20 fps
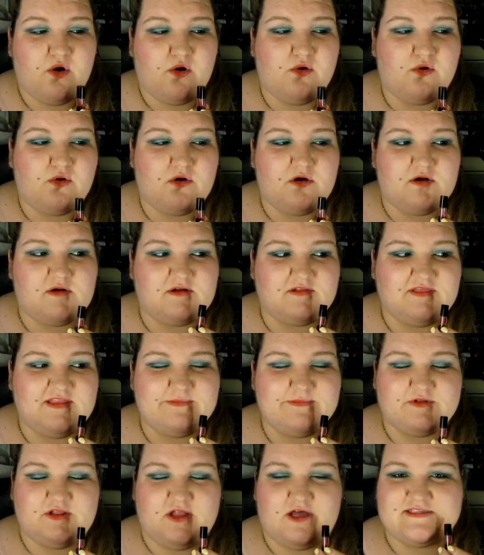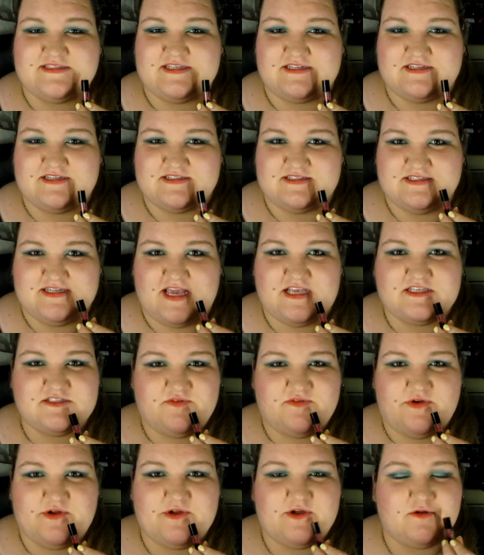or lip gloss that doesn't
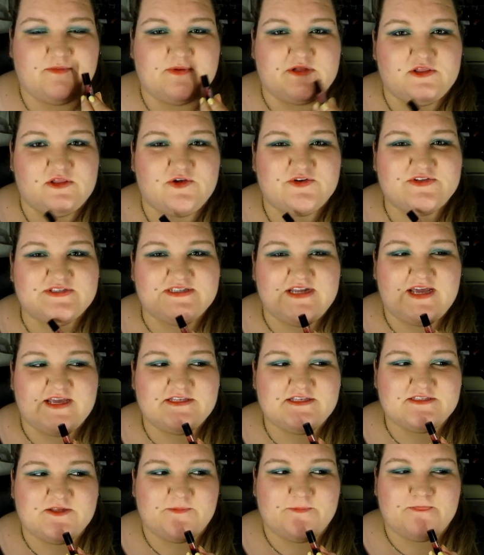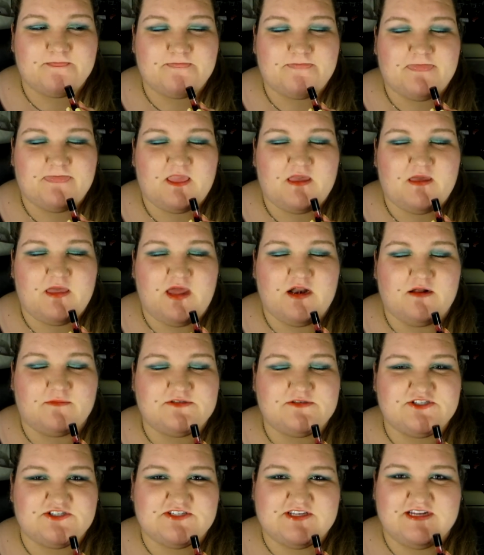taste very good but looks nice. It
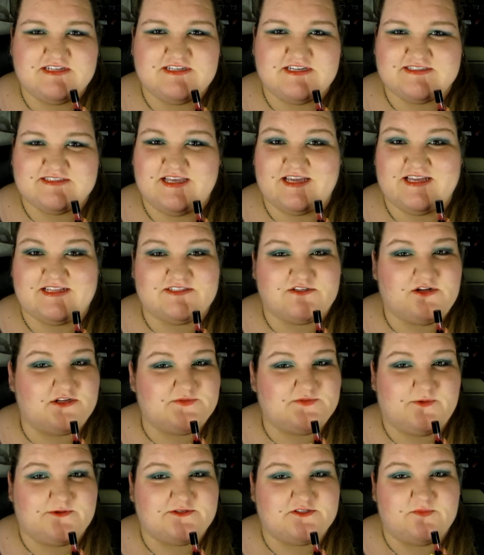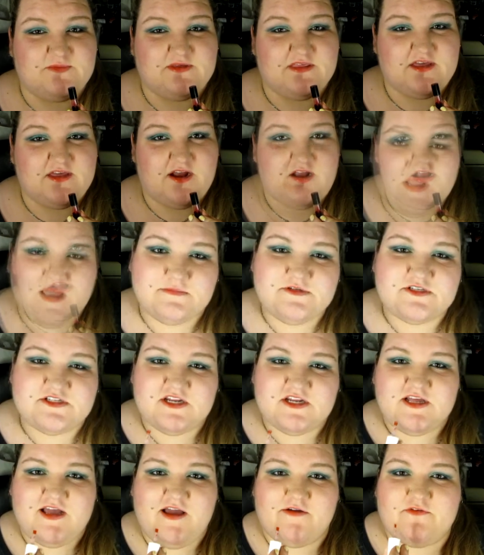almost just kind of tastes like it's not supposed to be there. I'm just
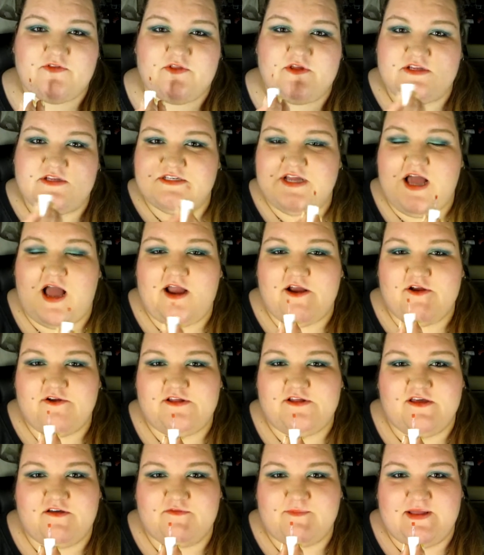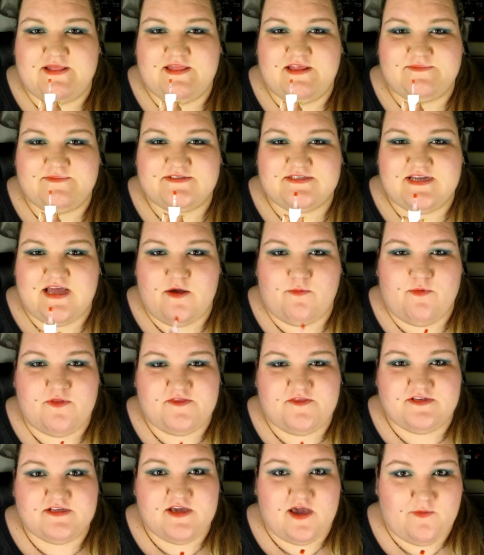going to cover the entirety of my lips now
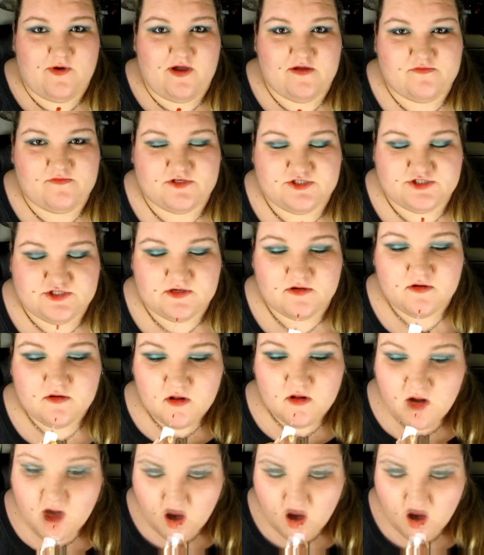with the DIY version.